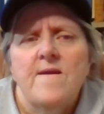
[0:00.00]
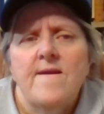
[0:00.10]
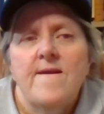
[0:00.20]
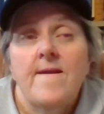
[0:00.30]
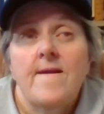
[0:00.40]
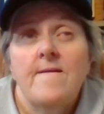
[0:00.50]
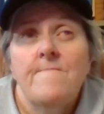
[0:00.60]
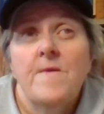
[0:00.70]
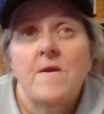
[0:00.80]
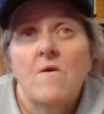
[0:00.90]
and
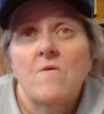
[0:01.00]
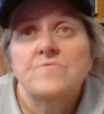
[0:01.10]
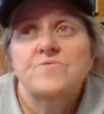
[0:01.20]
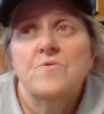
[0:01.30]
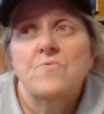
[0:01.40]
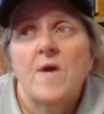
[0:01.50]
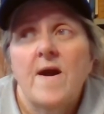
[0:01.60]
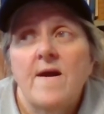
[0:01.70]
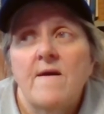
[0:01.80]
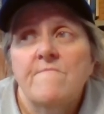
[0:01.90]
they also
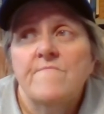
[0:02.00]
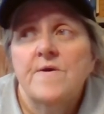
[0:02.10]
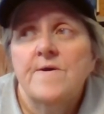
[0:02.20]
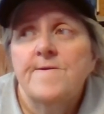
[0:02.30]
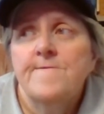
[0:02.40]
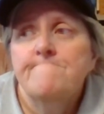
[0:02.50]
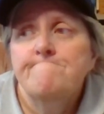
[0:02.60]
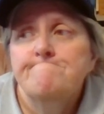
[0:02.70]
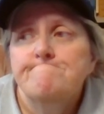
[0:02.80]
have um,